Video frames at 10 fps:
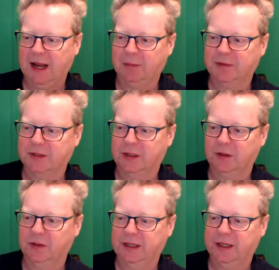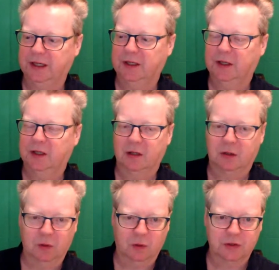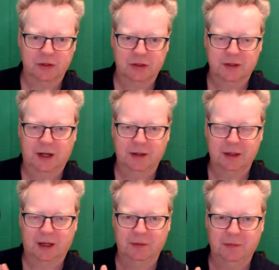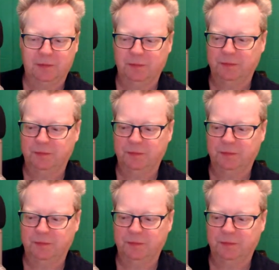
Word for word: Absolutely gorgeous. I, I